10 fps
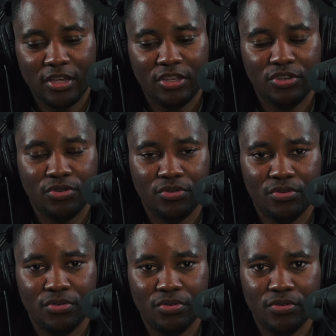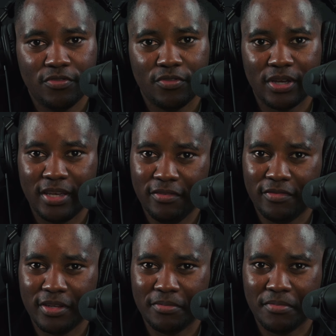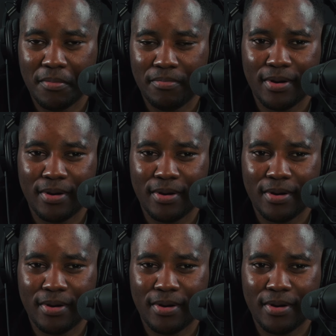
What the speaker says: you forgive them,